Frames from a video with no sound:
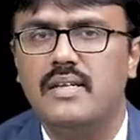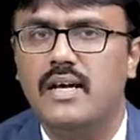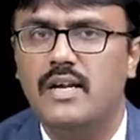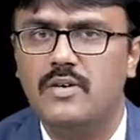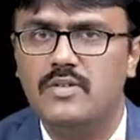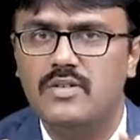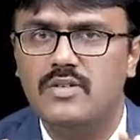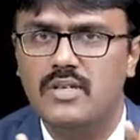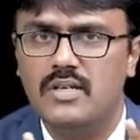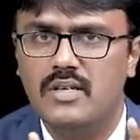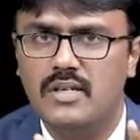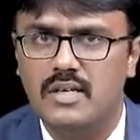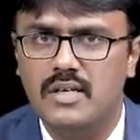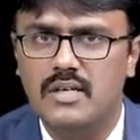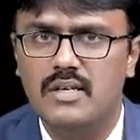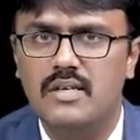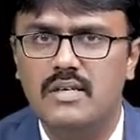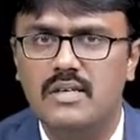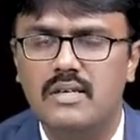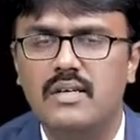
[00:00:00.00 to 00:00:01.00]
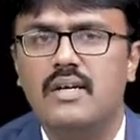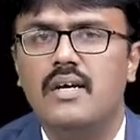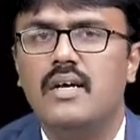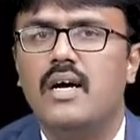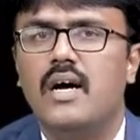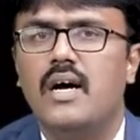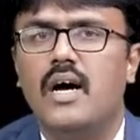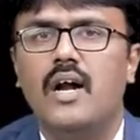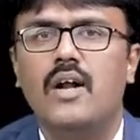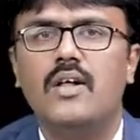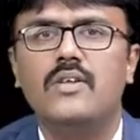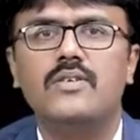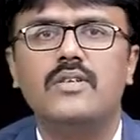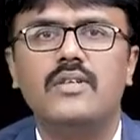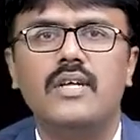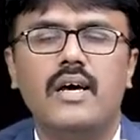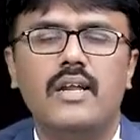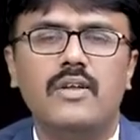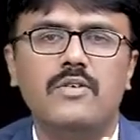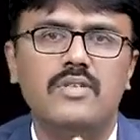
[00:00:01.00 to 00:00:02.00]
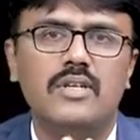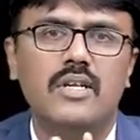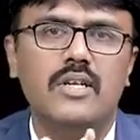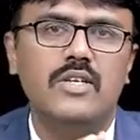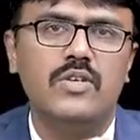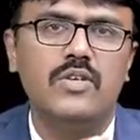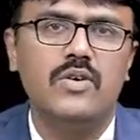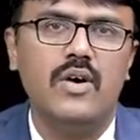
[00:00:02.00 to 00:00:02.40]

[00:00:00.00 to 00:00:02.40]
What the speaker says: they are used in GERD, and also they are used in